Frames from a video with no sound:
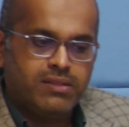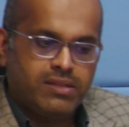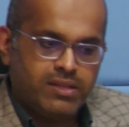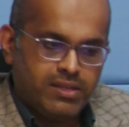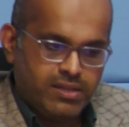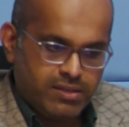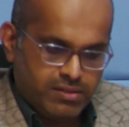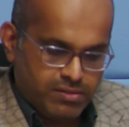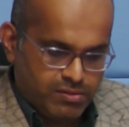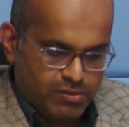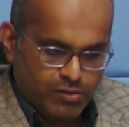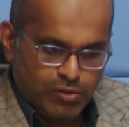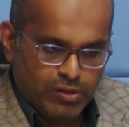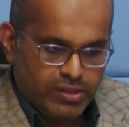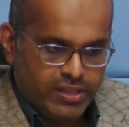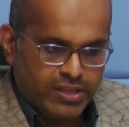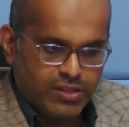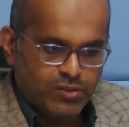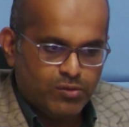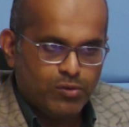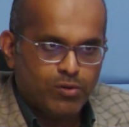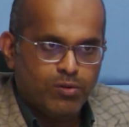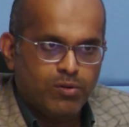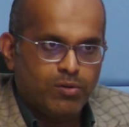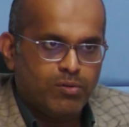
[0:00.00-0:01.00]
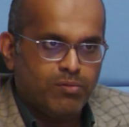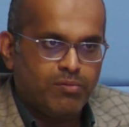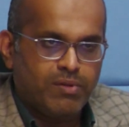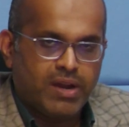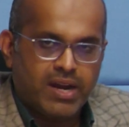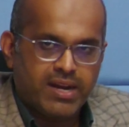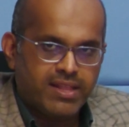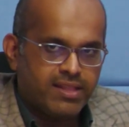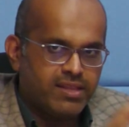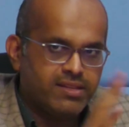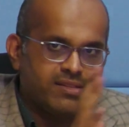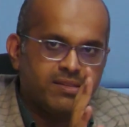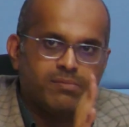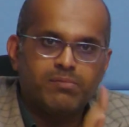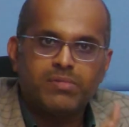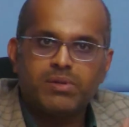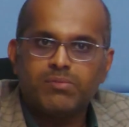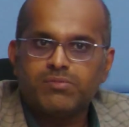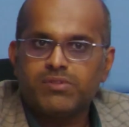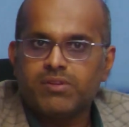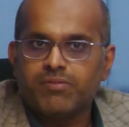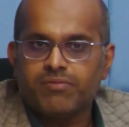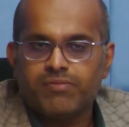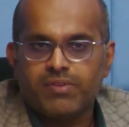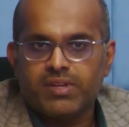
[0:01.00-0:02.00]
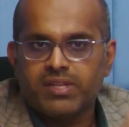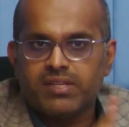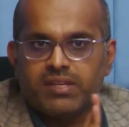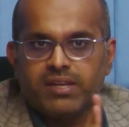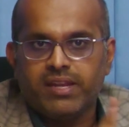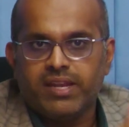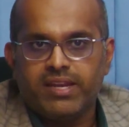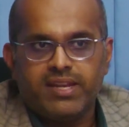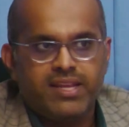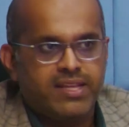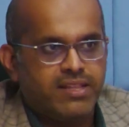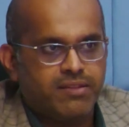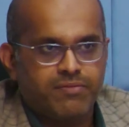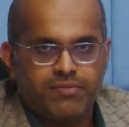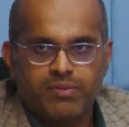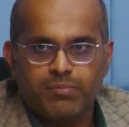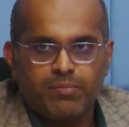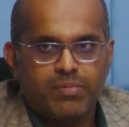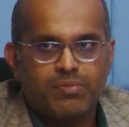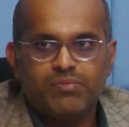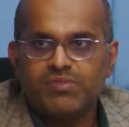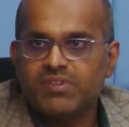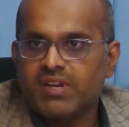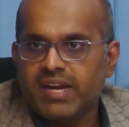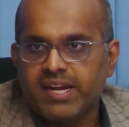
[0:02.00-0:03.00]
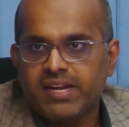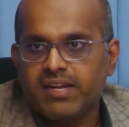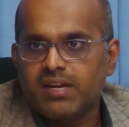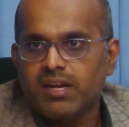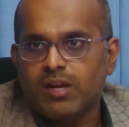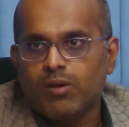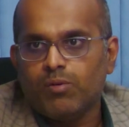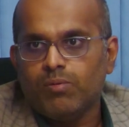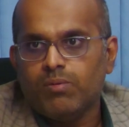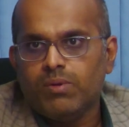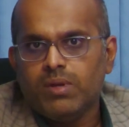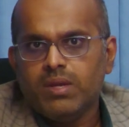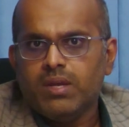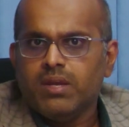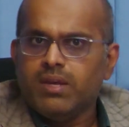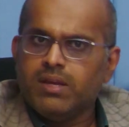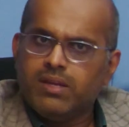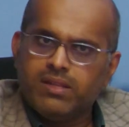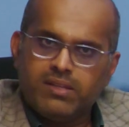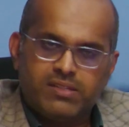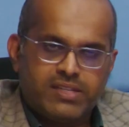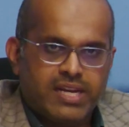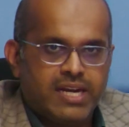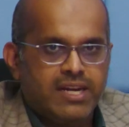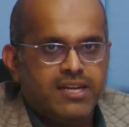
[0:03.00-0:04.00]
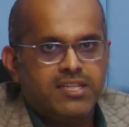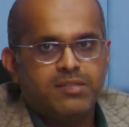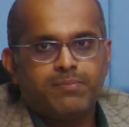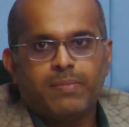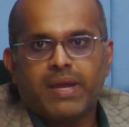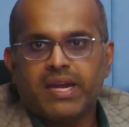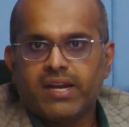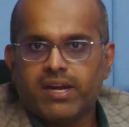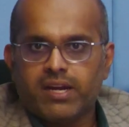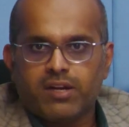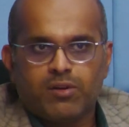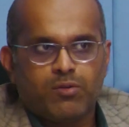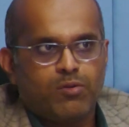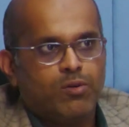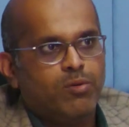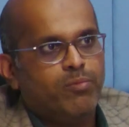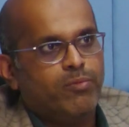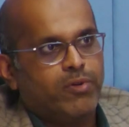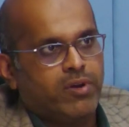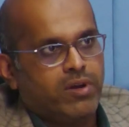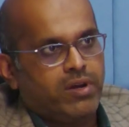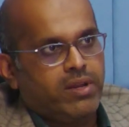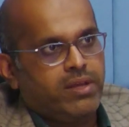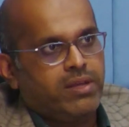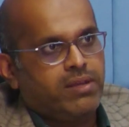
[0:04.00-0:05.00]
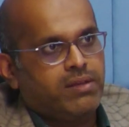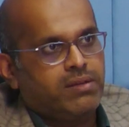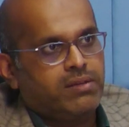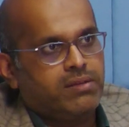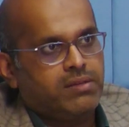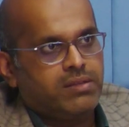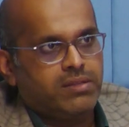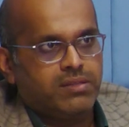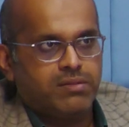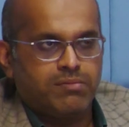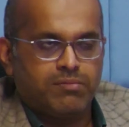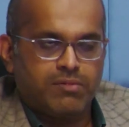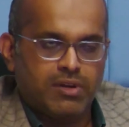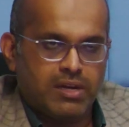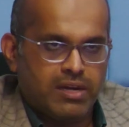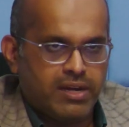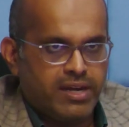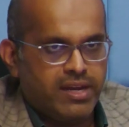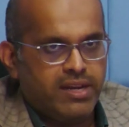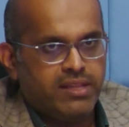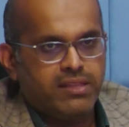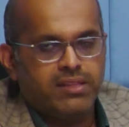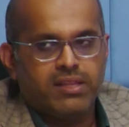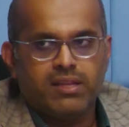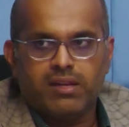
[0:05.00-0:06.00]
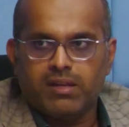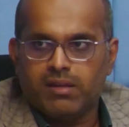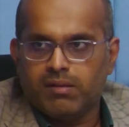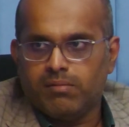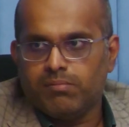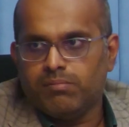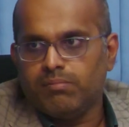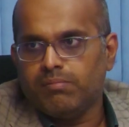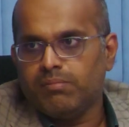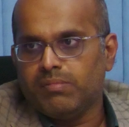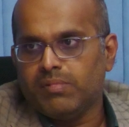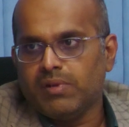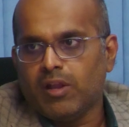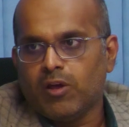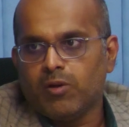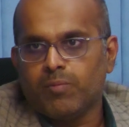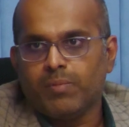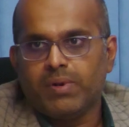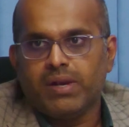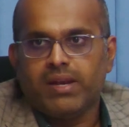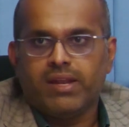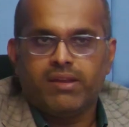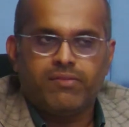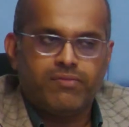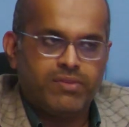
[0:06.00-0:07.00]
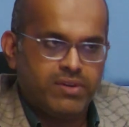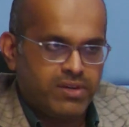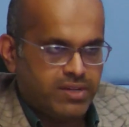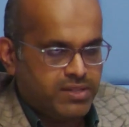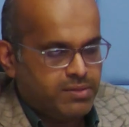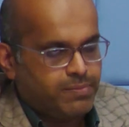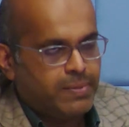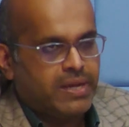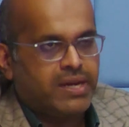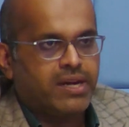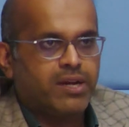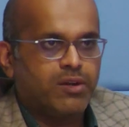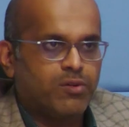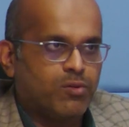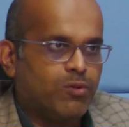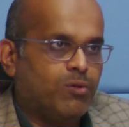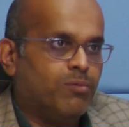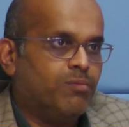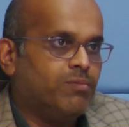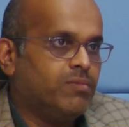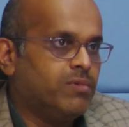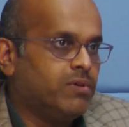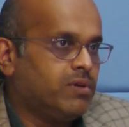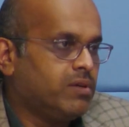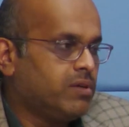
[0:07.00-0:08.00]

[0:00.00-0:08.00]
There is no other symptoms right now. Child is back at home only. Is leading the normal life and it is back at home.